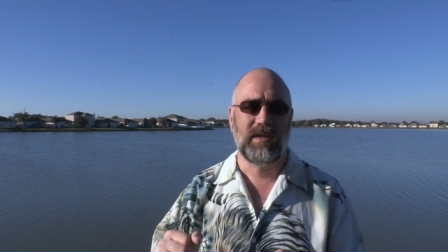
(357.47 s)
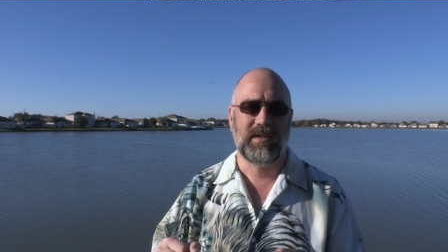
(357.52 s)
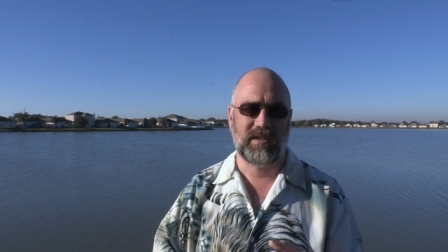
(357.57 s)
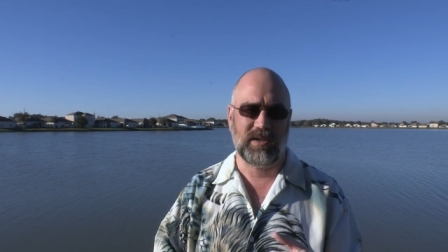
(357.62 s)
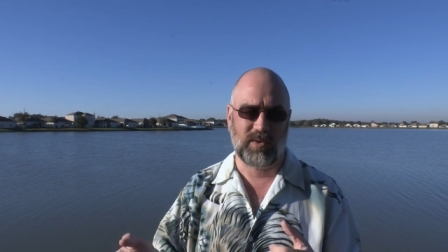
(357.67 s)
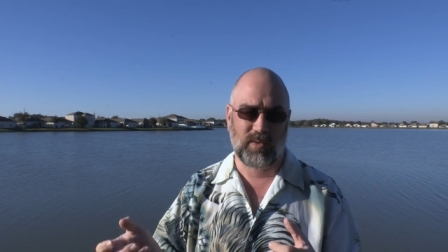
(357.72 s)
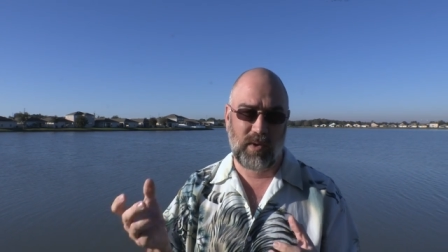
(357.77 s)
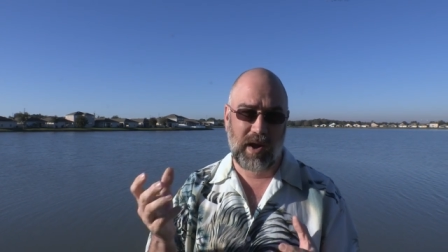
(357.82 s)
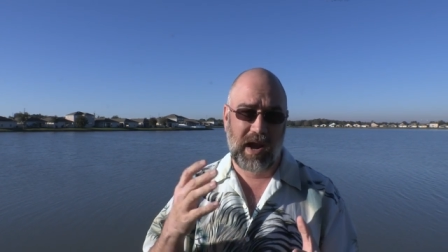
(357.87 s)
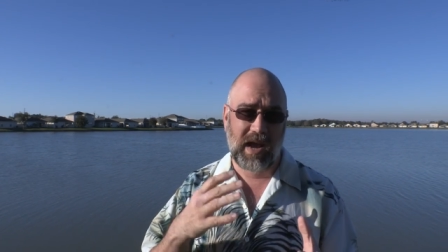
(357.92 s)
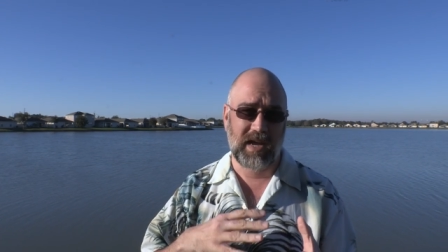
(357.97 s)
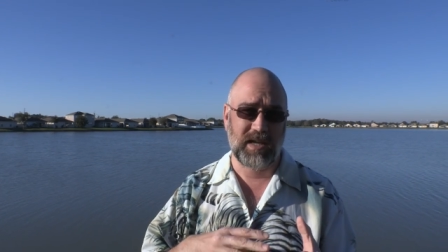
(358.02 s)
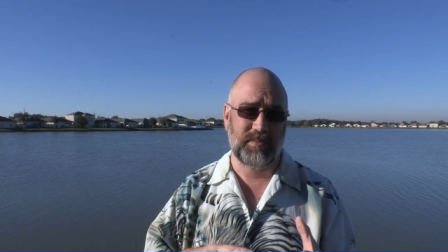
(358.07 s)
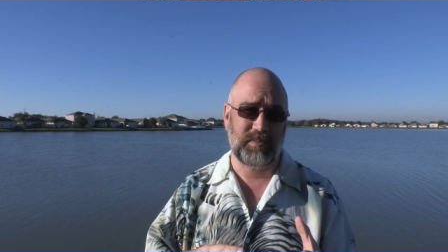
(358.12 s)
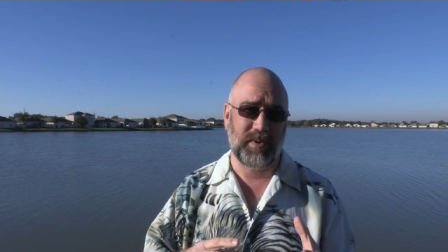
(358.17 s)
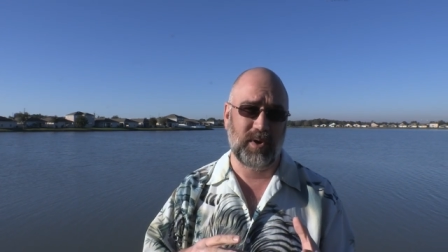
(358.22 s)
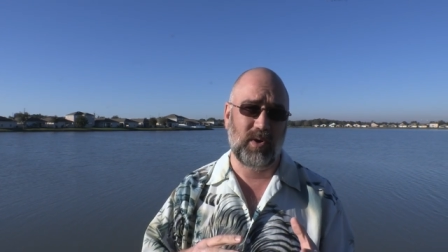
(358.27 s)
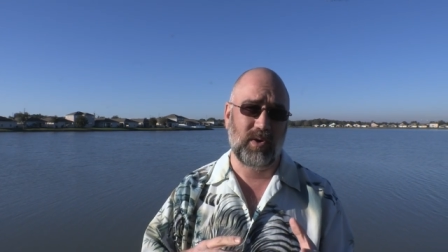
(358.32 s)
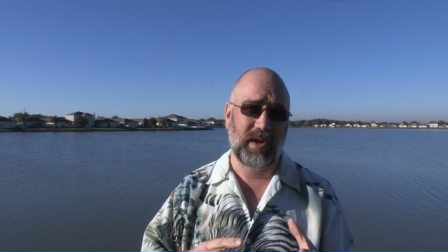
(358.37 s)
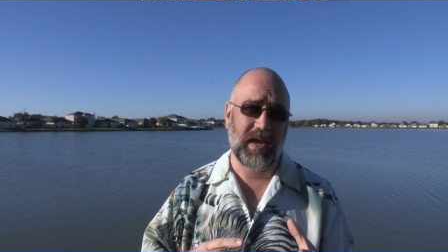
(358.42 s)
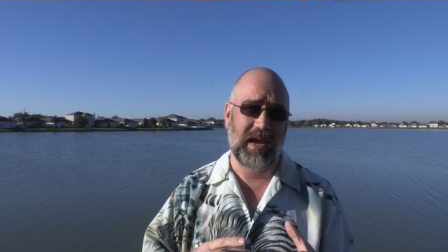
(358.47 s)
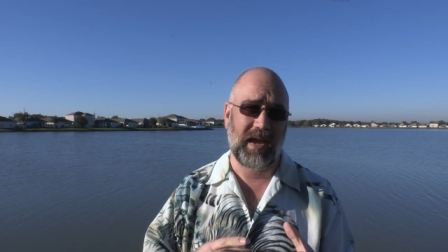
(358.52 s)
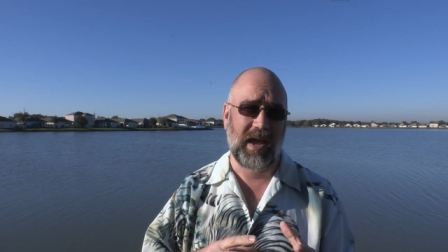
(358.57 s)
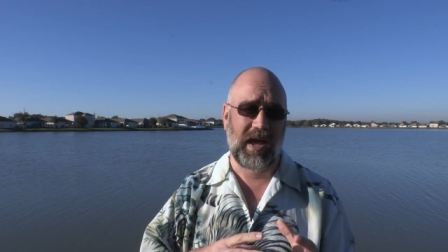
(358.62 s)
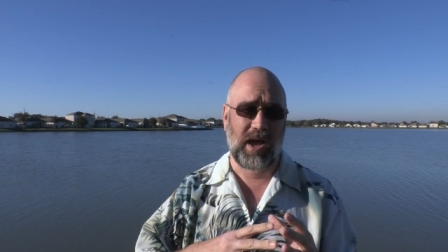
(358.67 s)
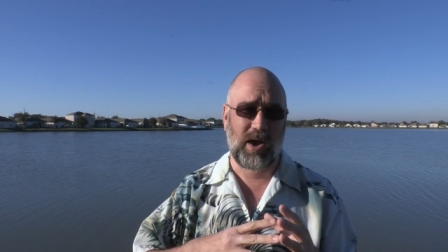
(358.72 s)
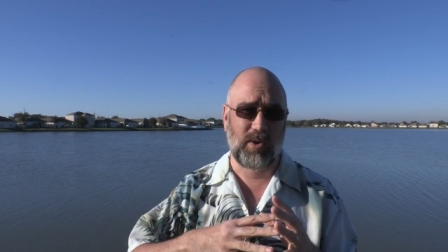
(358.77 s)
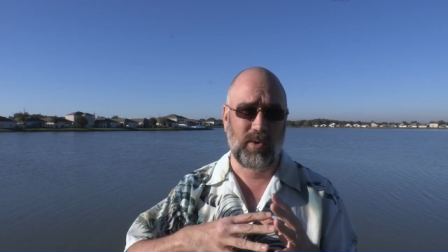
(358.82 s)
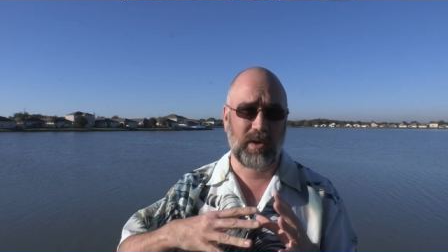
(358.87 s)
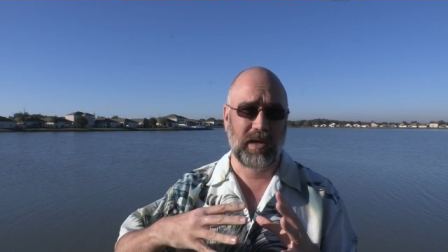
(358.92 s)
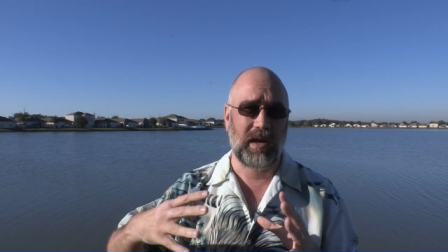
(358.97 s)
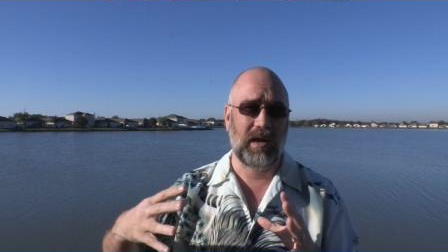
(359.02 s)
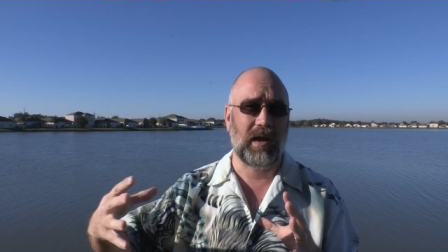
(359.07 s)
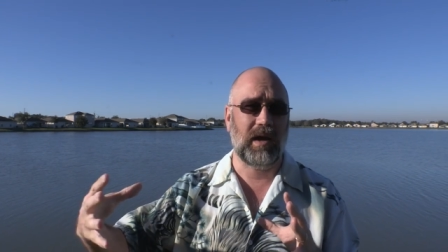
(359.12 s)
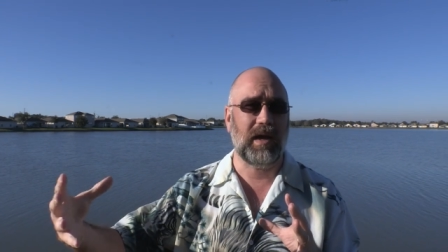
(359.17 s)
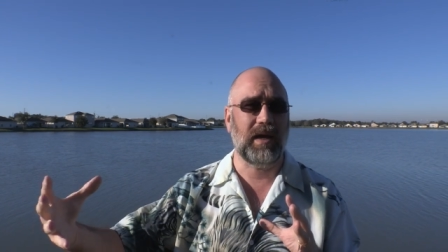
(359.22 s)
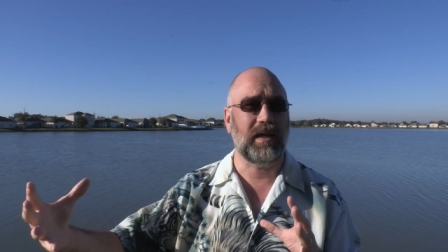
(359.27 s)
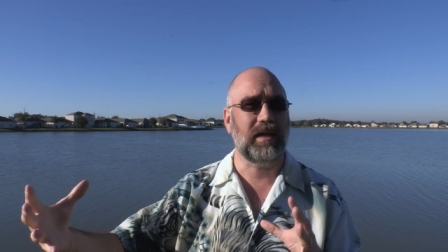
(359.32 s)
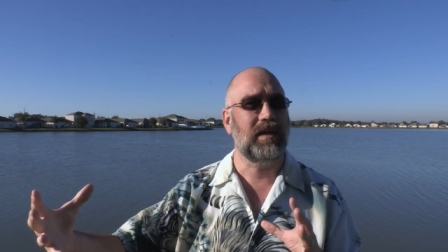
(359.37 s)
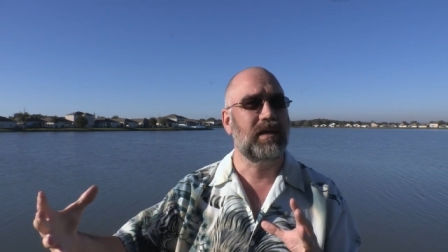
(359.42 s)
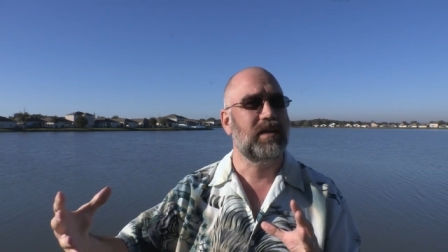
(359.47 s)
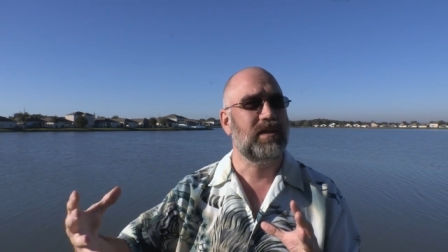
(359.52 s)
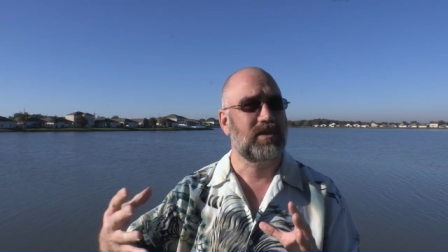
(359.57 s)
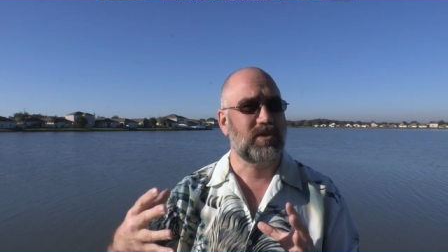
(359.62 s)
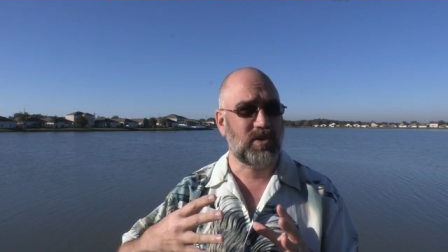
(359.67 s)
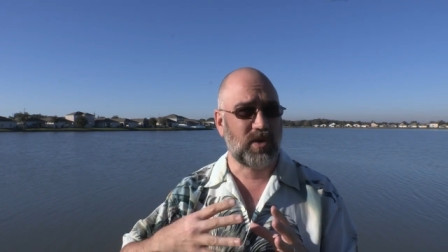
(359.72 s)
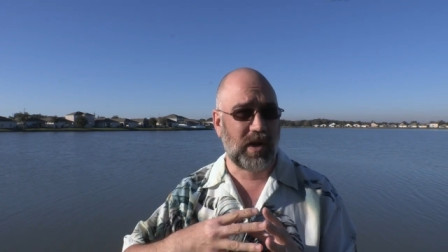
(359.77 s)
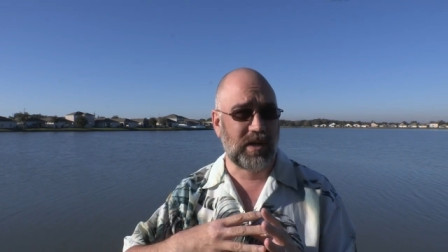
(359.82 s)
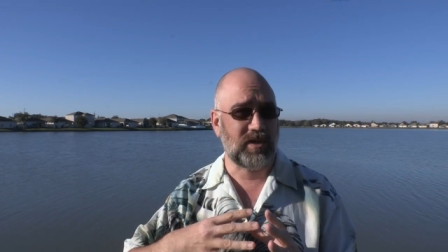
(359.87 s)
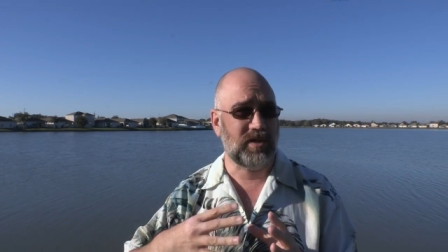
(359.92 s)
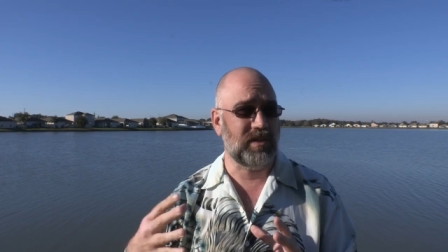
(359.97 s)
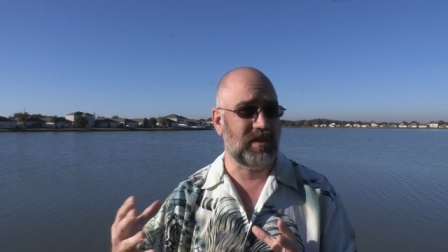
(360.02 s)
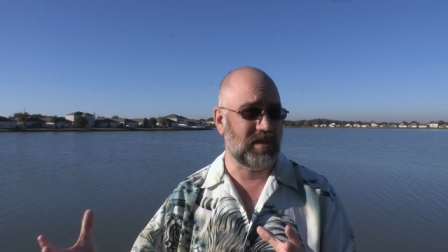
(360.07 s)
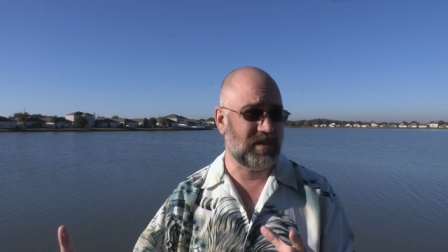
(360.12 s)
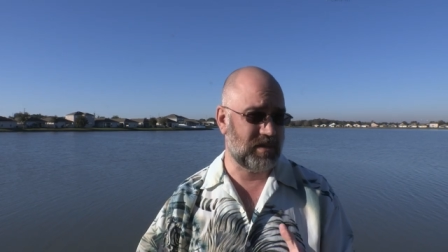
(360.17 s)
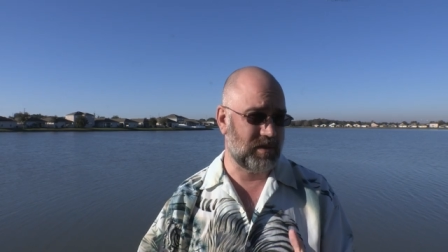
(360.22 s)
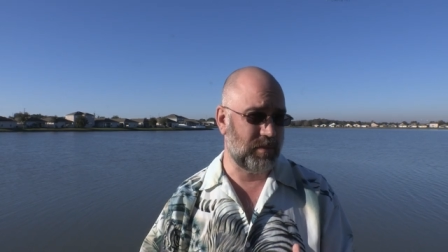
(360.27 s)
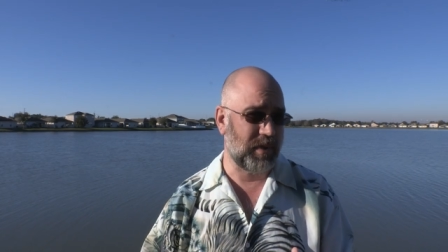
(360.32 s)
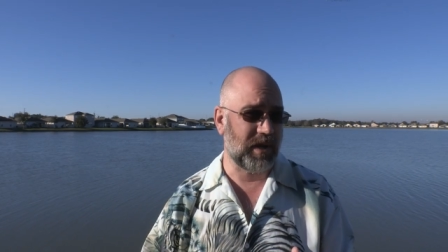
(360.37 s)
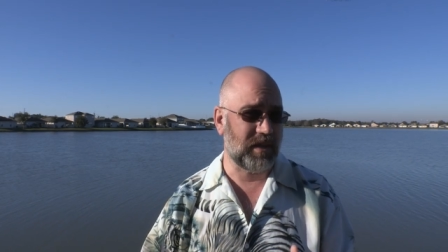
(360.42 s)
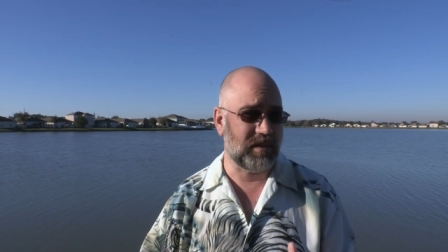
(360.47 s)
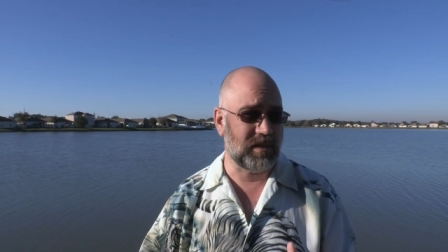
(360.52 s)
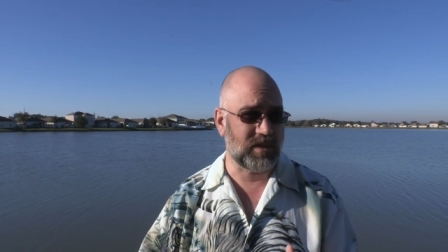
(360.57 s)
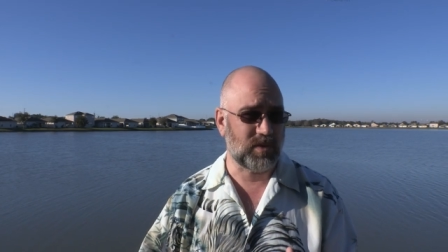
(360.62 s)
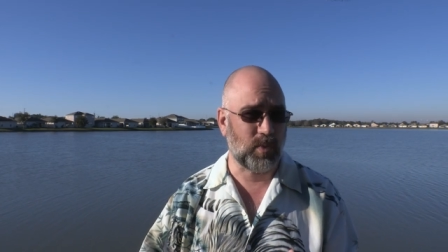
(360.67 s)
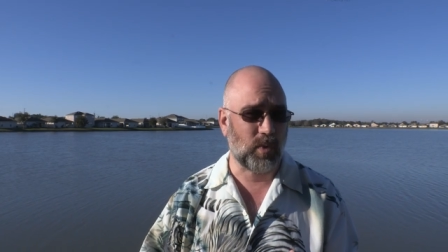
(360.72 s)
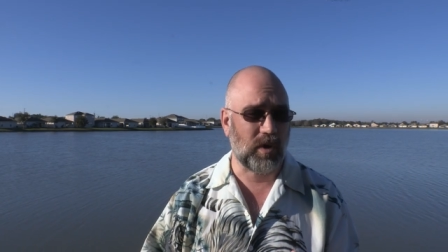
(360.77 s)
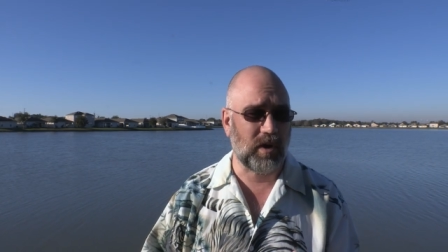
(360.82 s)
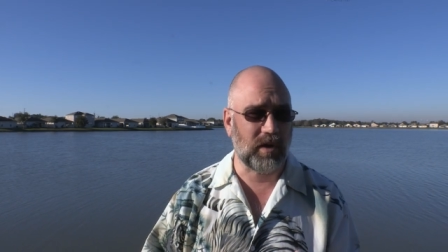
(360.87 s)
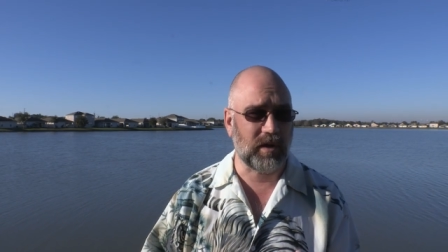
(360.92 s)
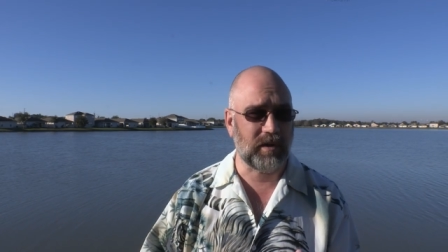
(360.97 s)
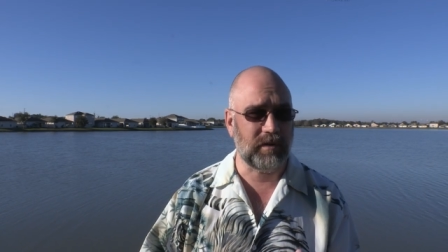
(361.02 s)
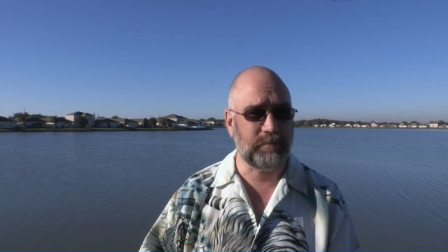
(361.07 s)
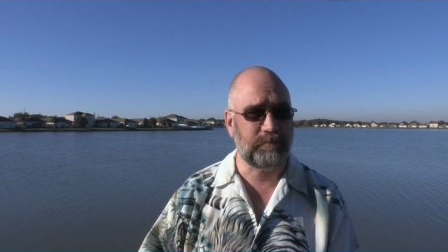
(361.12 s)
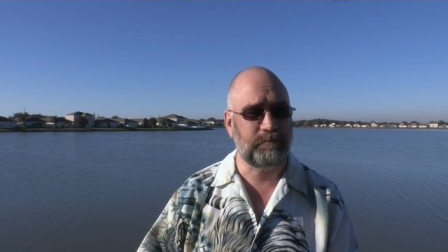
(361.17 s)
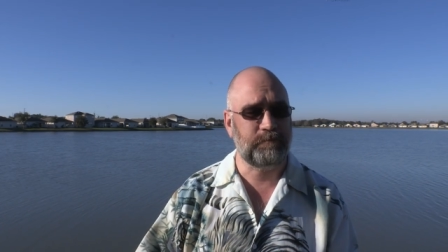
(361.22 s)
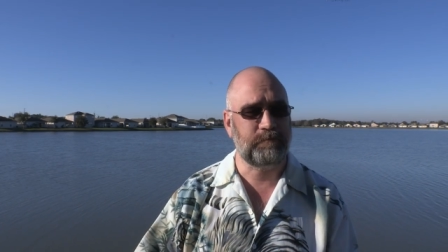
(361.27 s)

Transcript: to grasp But Okay, how can I stretch this to make this work?